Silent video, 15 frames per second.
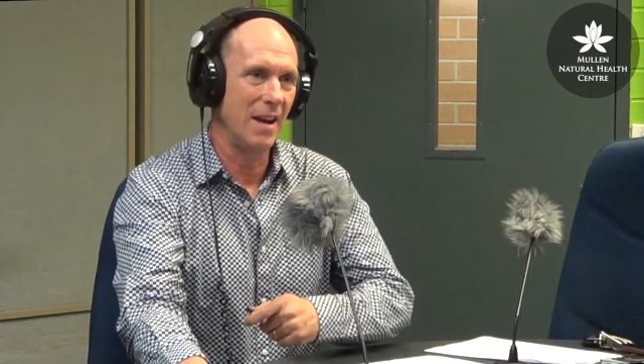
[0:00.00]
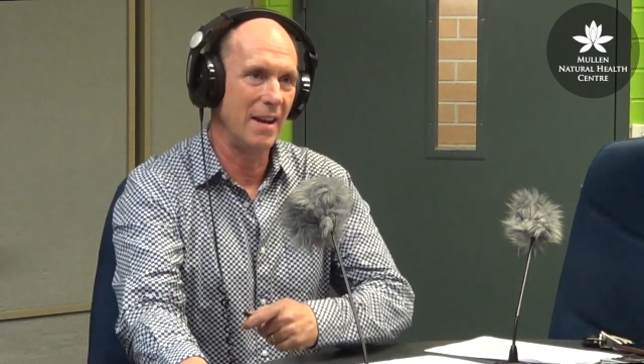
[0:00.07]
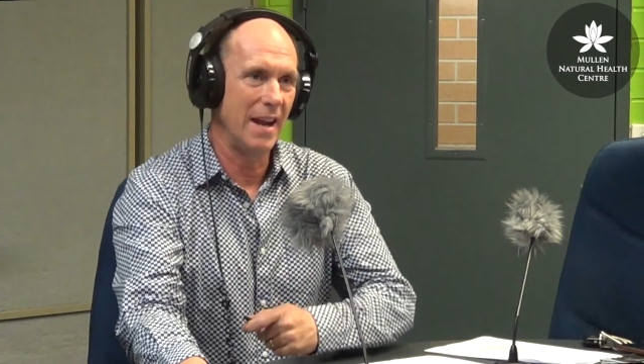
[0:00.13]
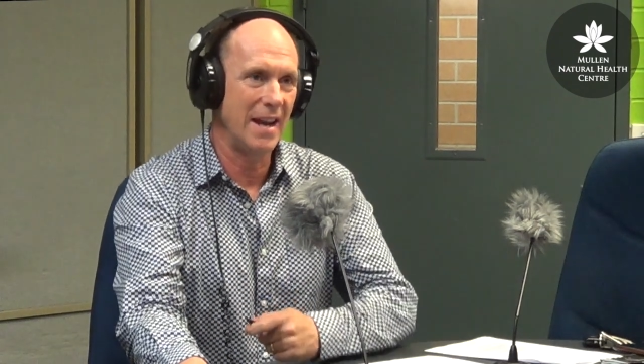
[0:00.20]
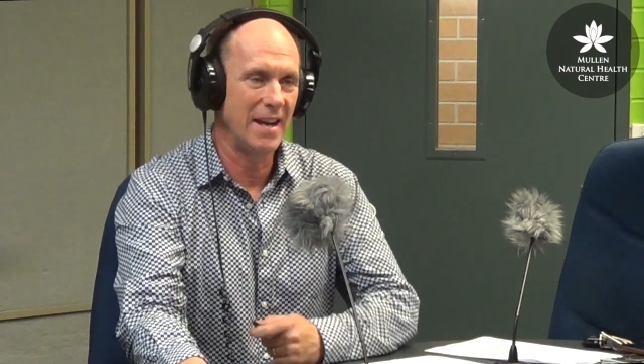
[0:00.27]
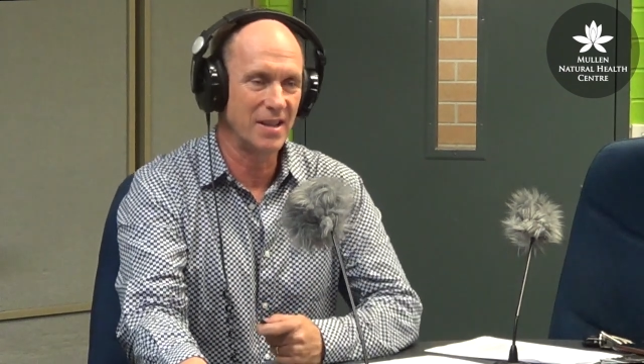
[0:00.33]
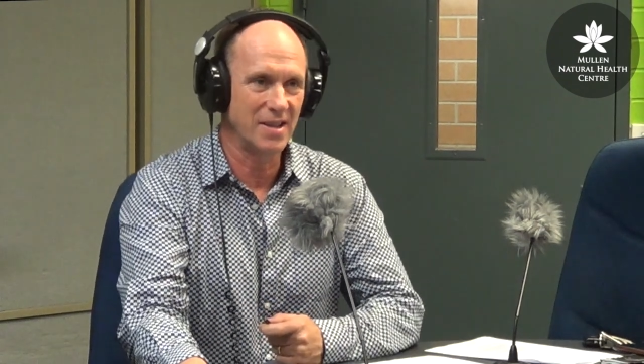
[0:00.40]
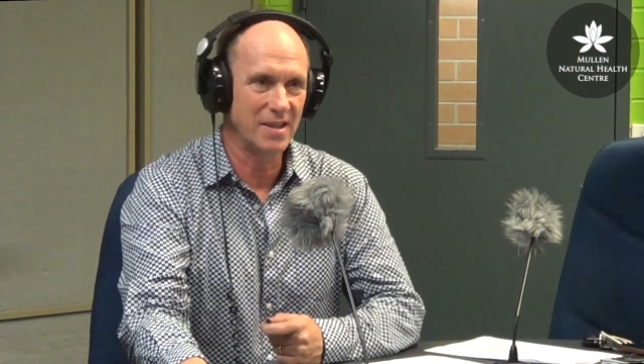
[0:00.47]
and
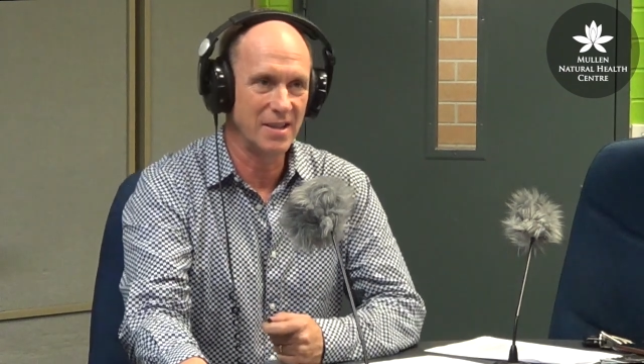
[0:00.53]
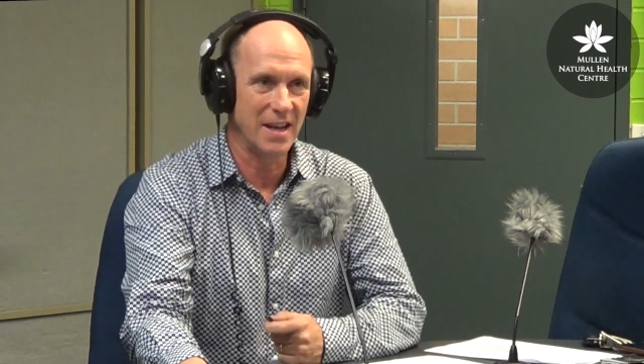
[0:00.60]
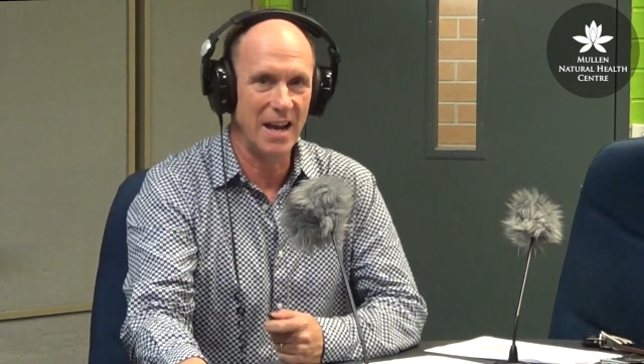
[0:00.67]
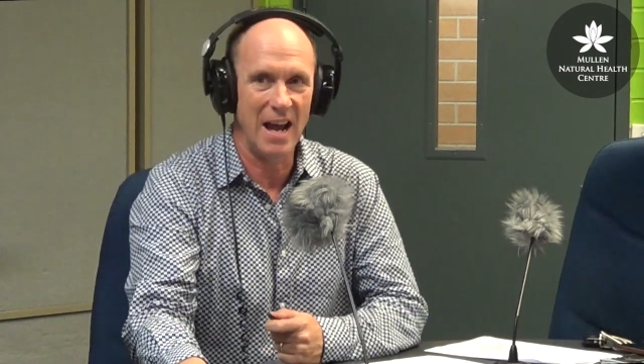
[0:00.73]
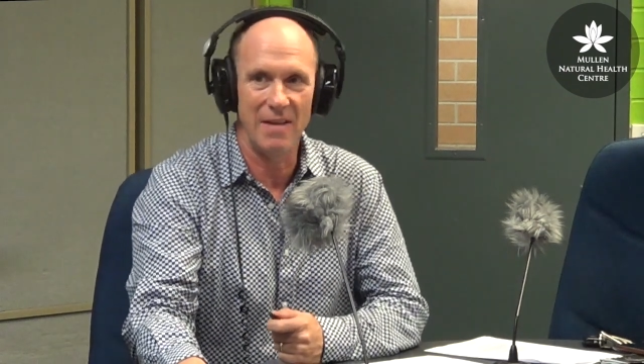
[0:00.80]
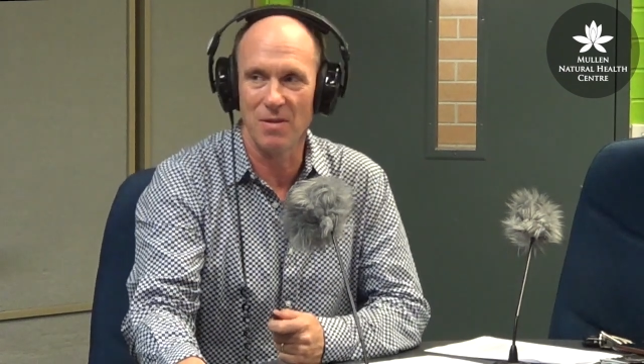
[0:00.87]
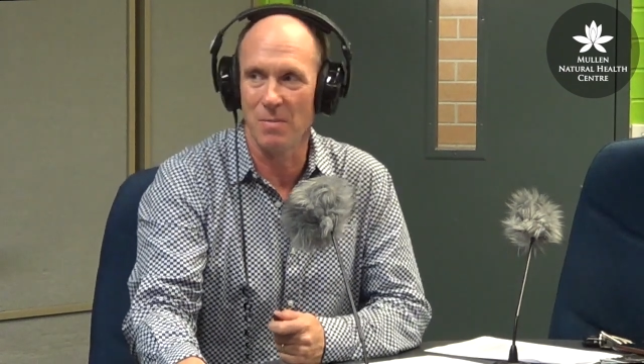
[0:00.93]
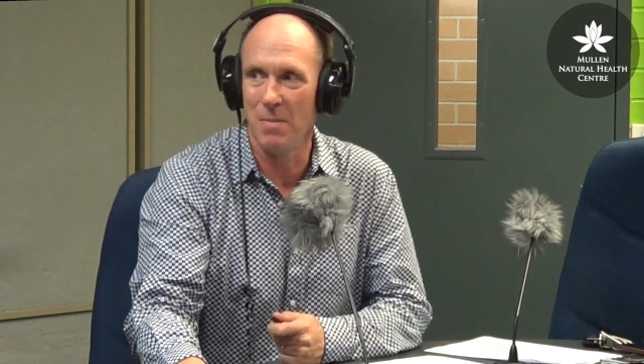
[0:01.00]
as I said,
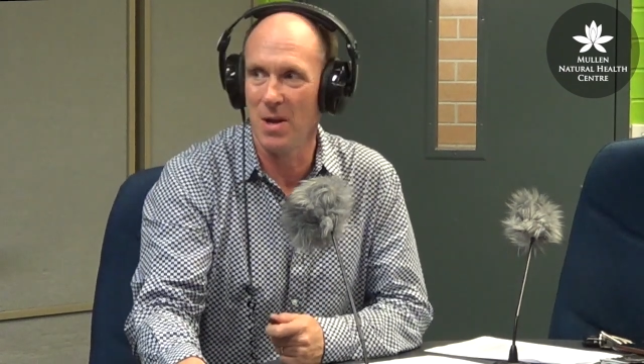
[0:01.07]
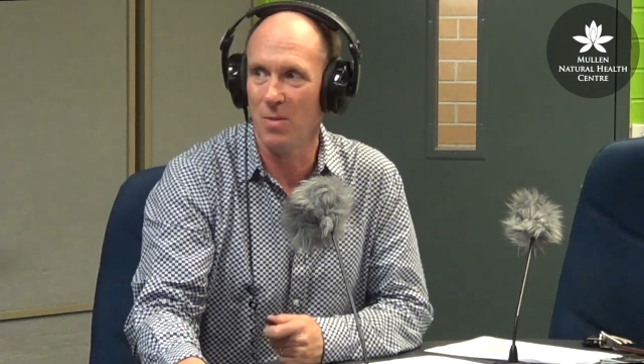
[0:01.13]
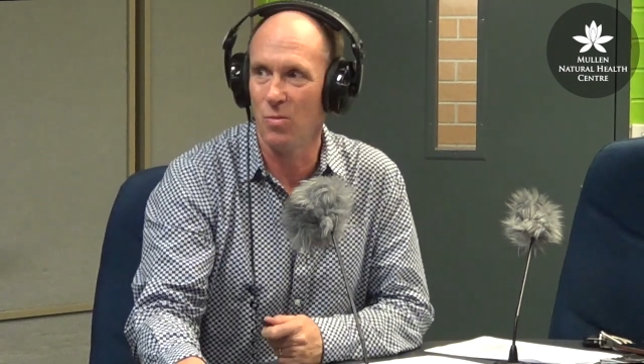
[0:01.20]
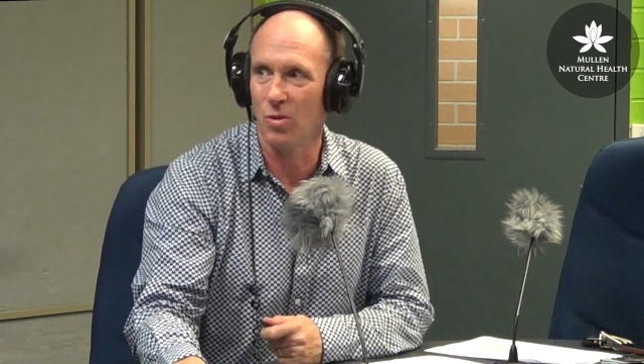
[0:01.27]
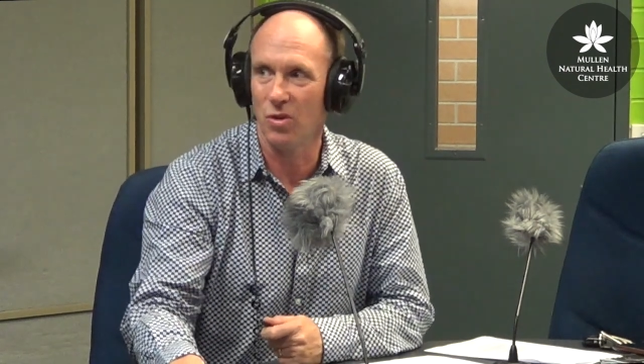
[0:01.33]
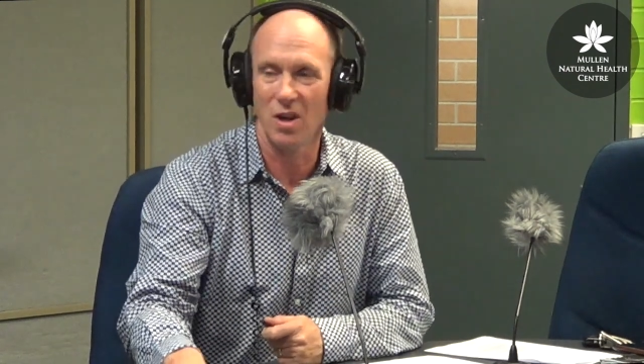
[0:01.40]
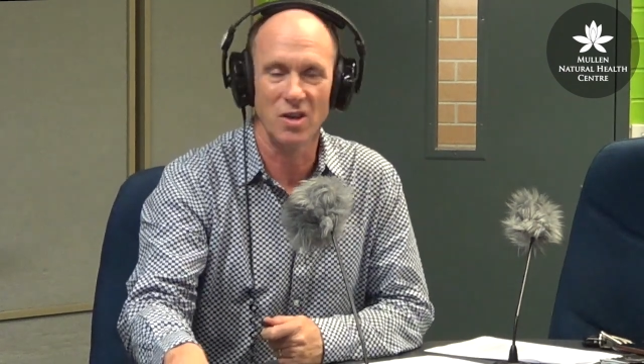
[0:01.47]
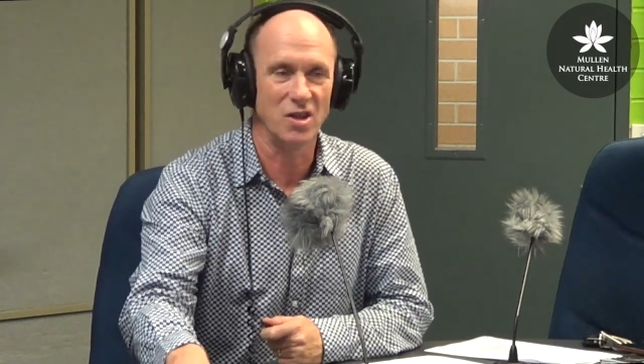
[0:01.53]
having
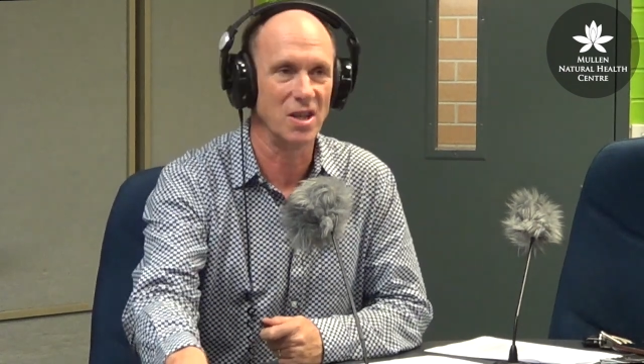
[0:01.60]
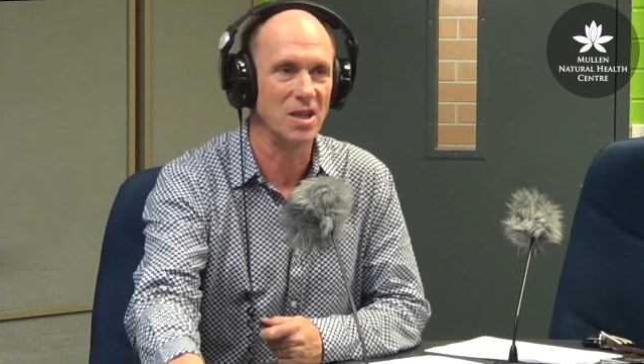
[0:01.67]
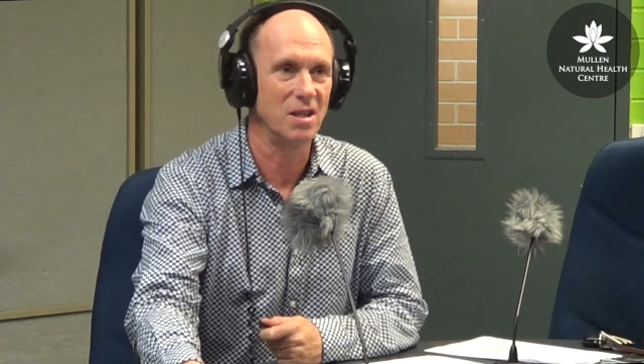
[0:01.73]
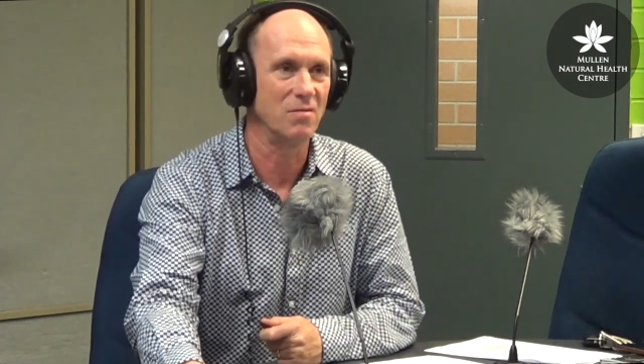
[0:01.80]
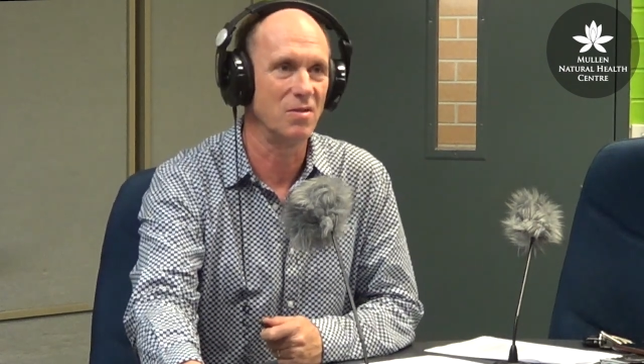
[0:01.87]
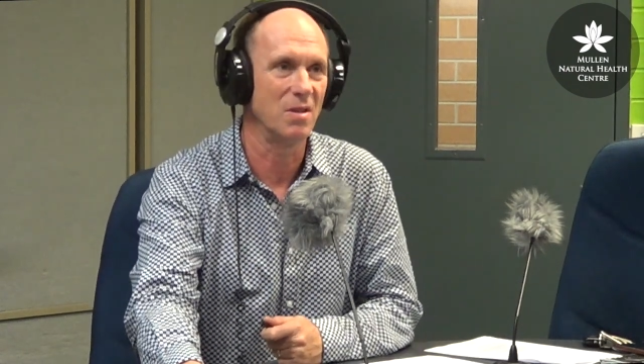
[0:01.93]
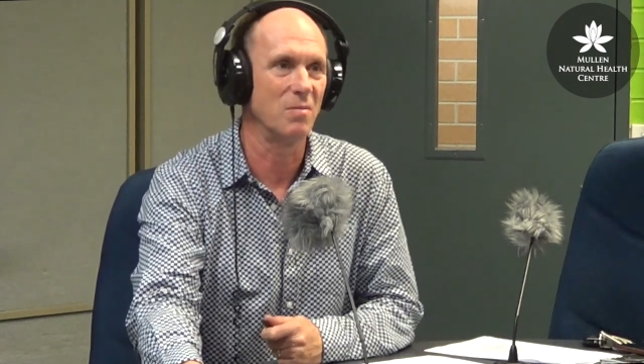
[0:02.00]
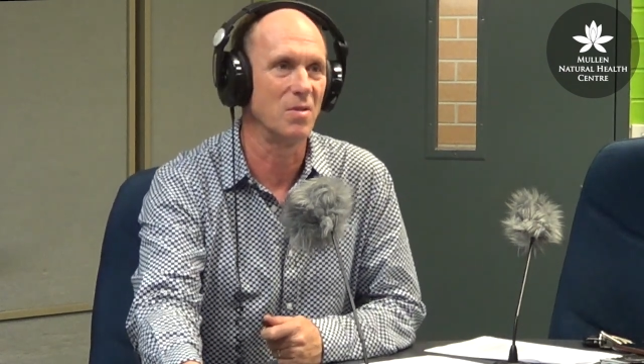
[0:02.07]
minimal
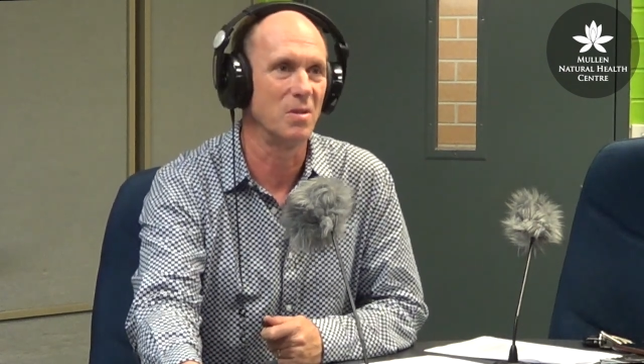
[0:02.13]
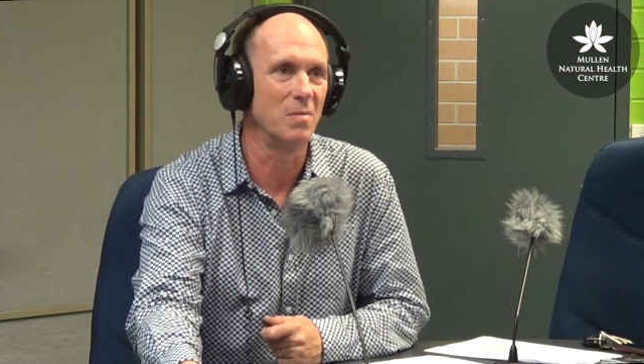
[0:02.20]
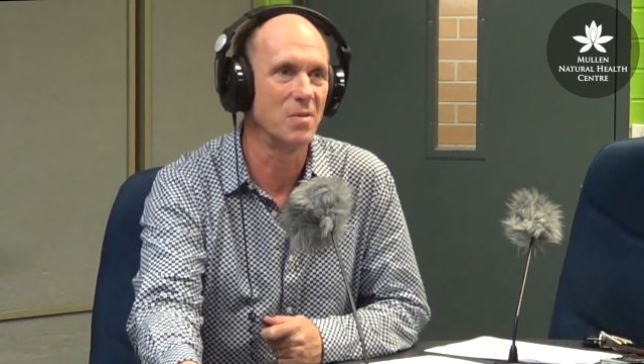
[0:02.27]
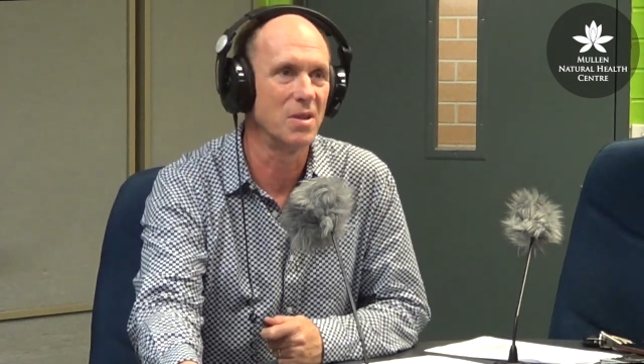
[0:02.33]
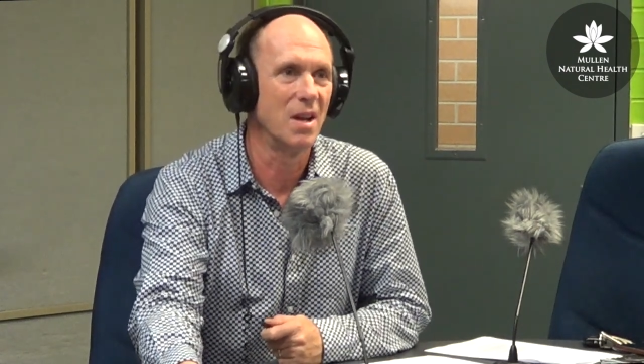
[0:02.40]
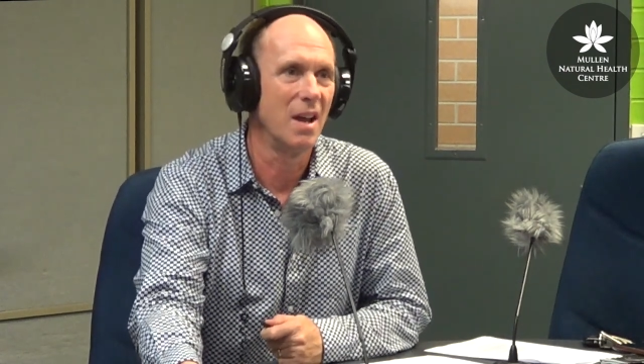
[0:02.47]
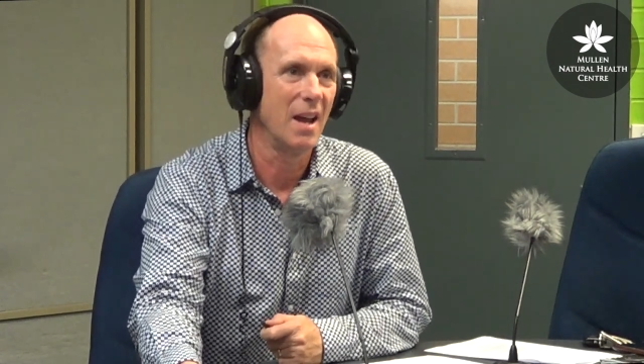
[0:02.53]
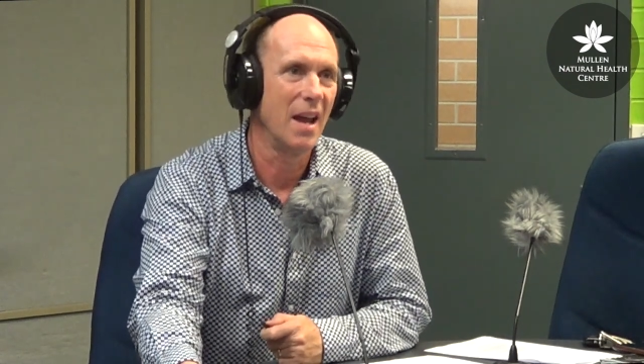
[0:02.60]
digestive symptoms